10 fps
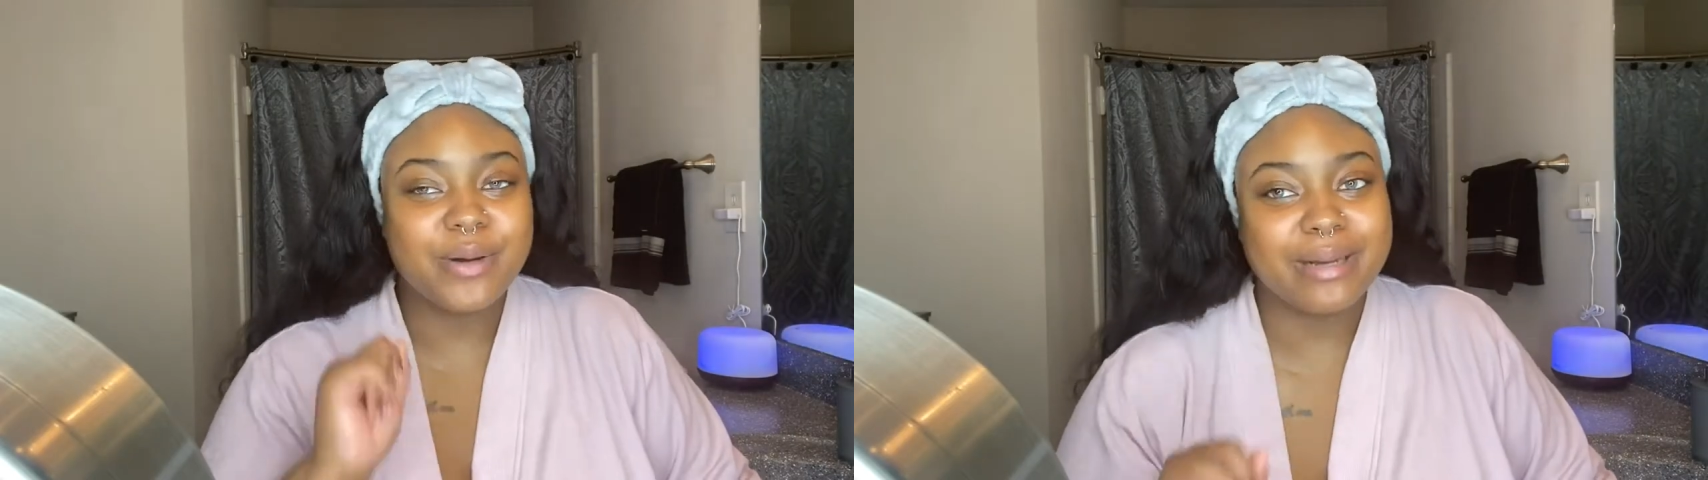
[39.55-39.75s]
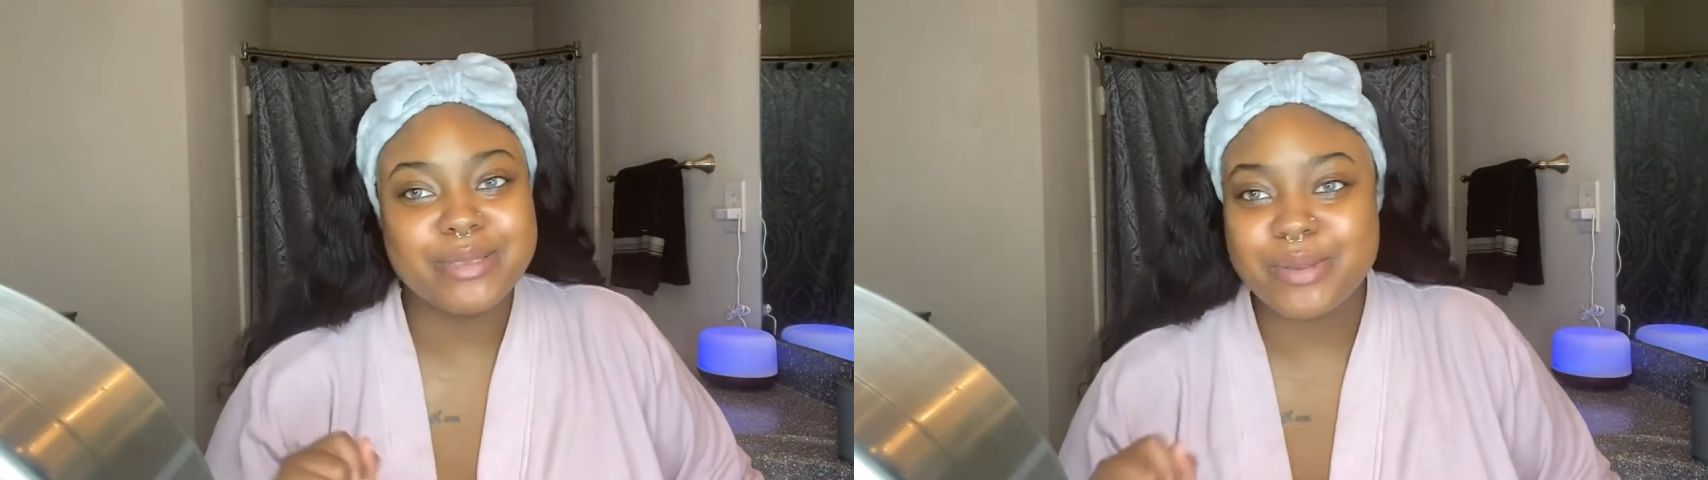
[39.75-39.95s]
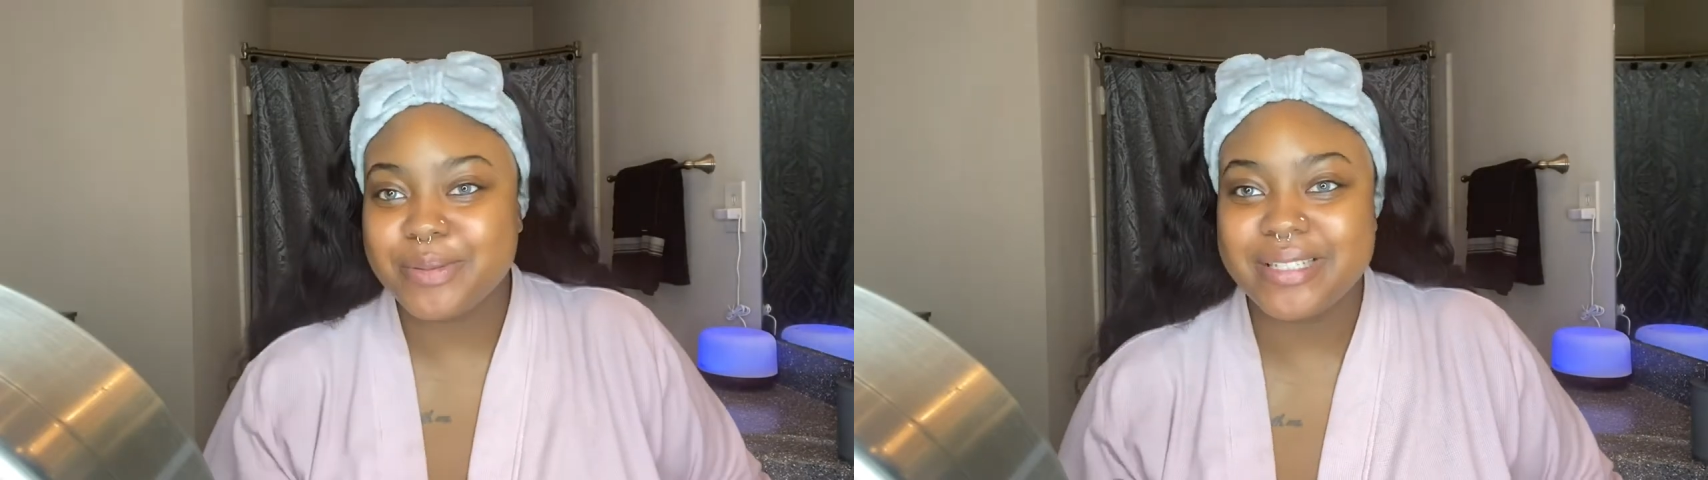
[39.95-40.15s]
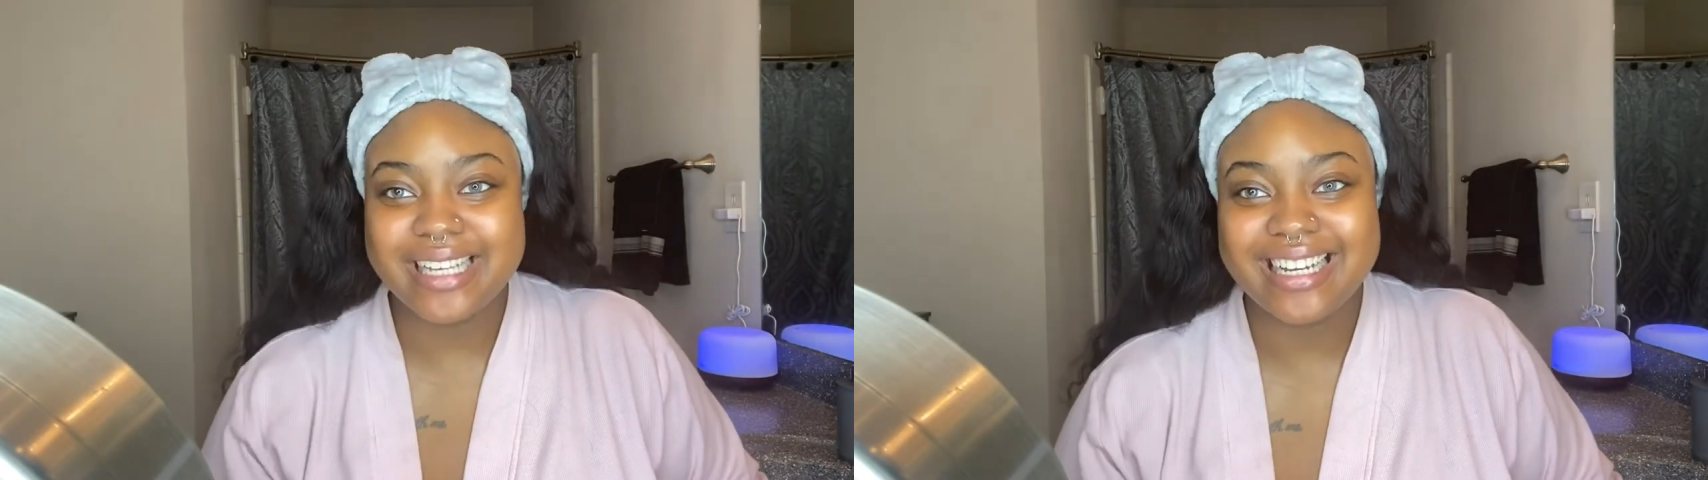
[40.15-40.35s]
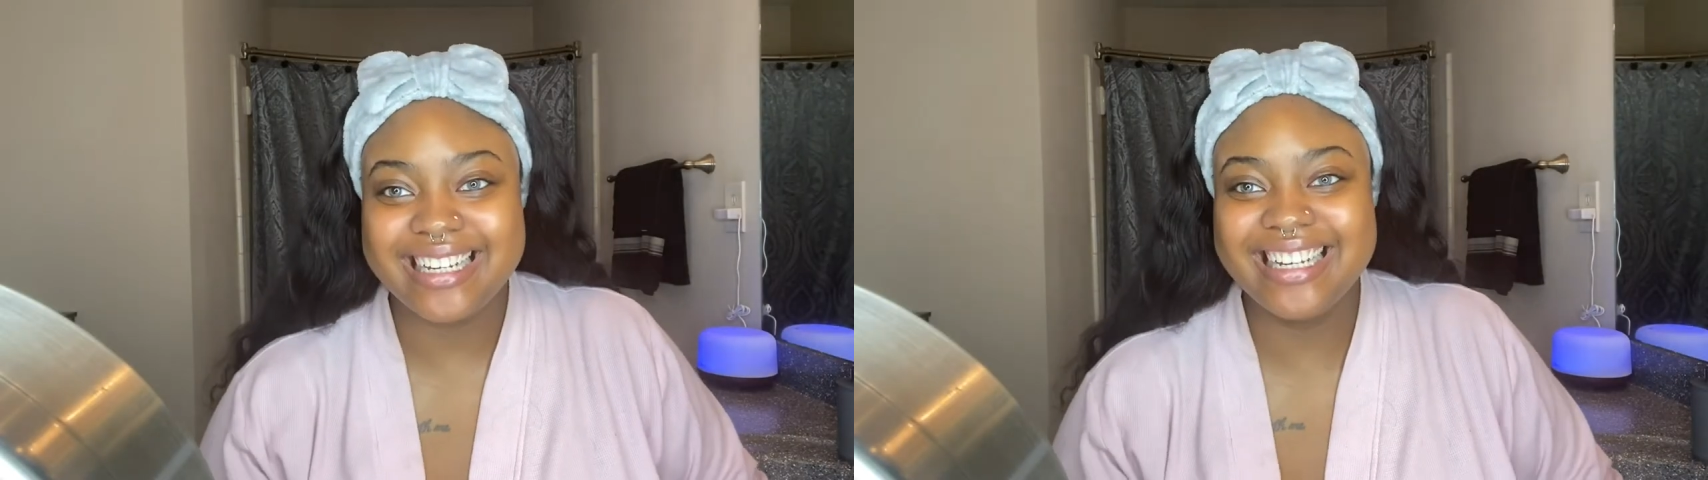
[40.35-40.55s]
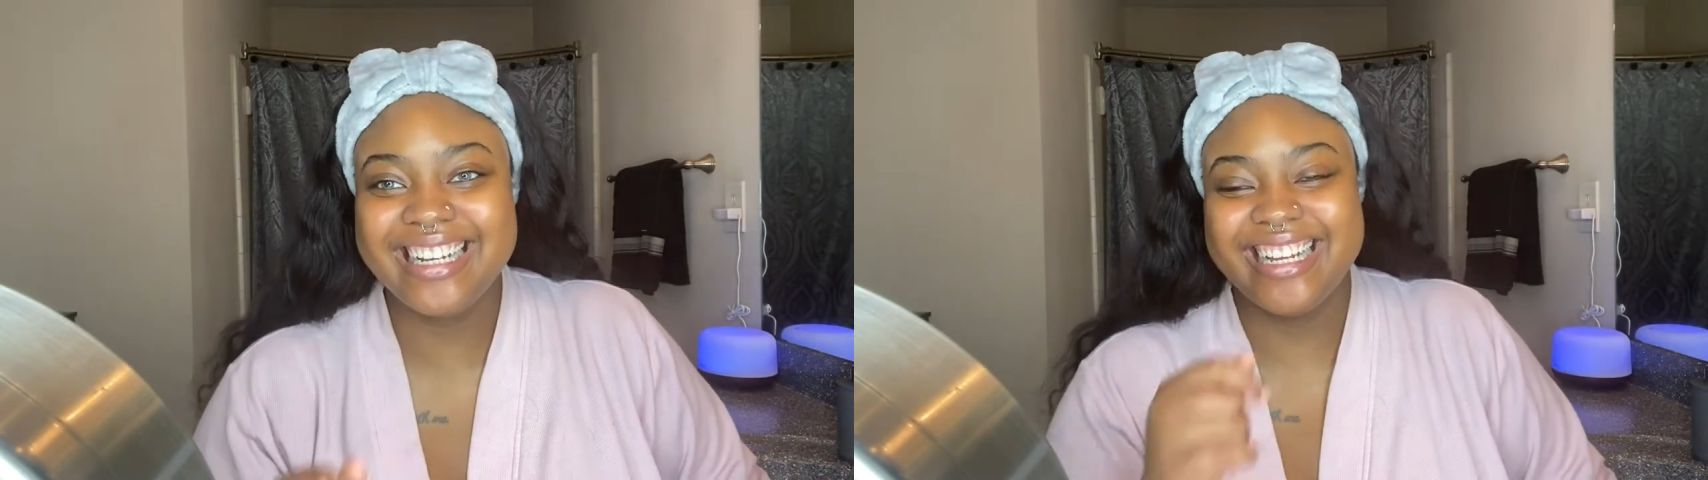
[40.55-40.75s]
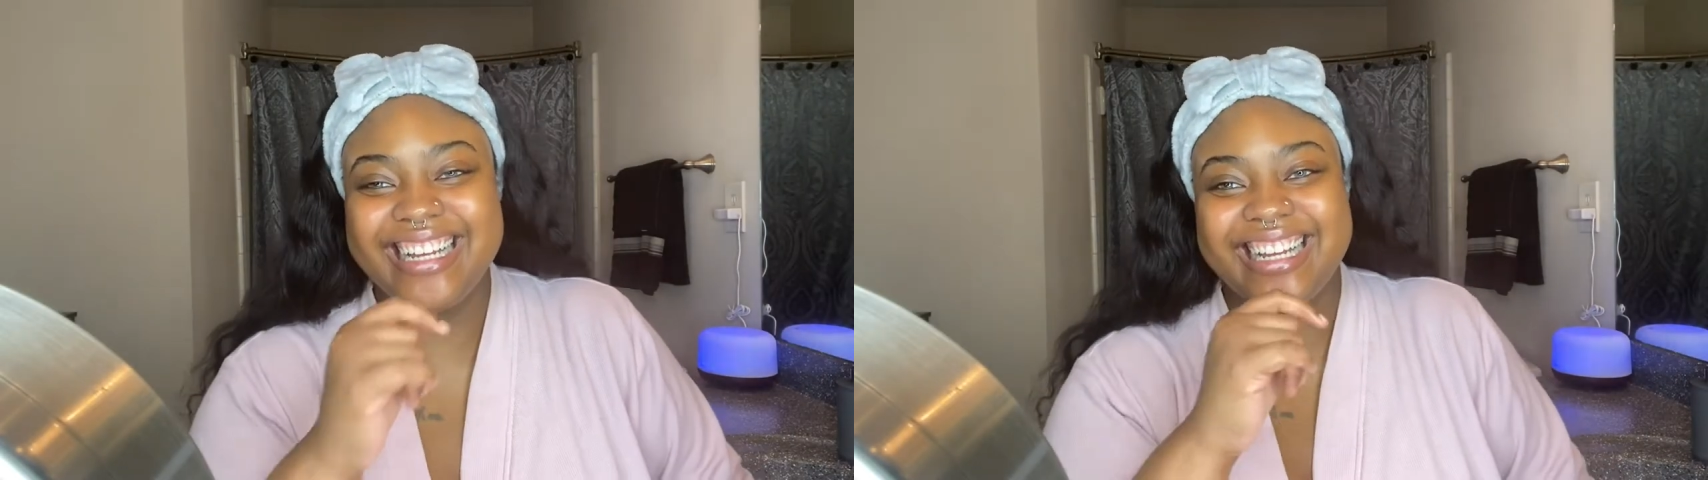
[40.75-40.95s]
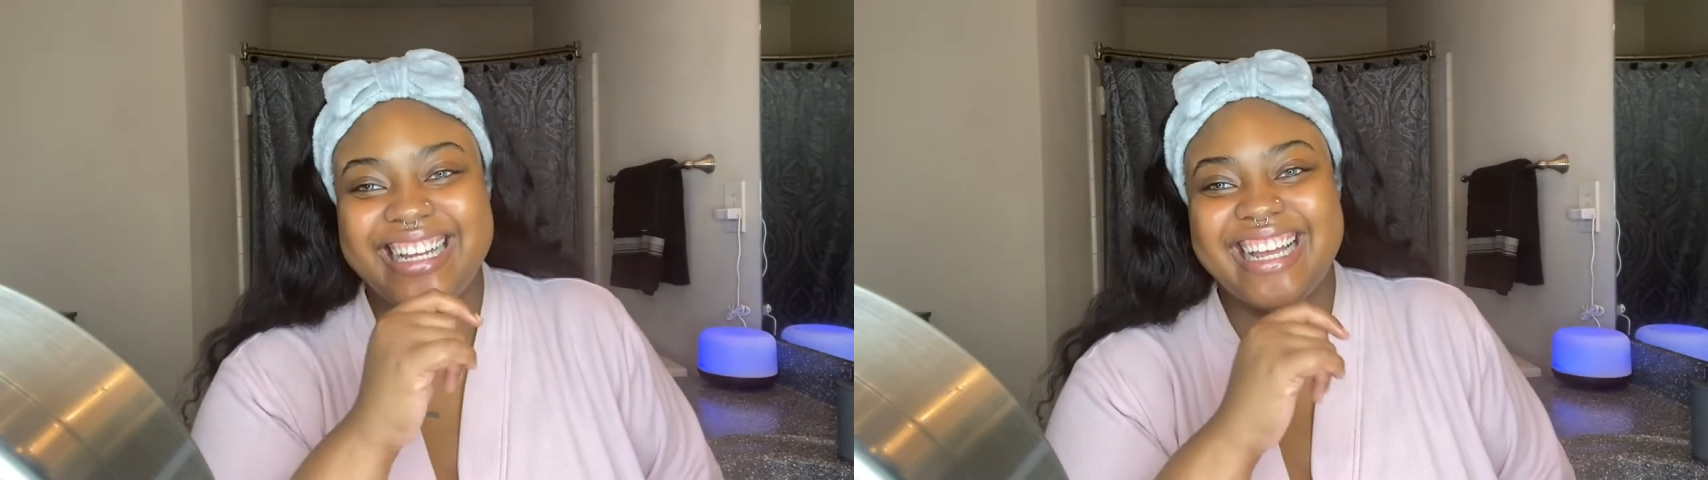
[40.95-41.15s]
I'm supposed to be
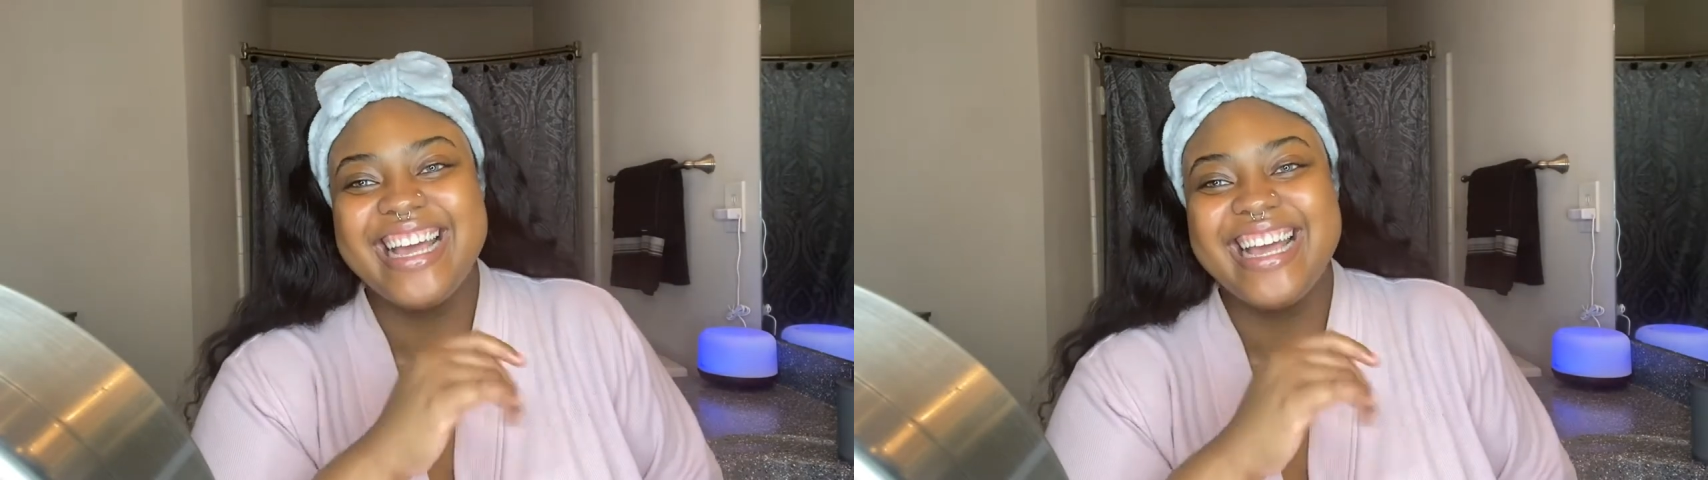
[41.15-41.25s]
saying,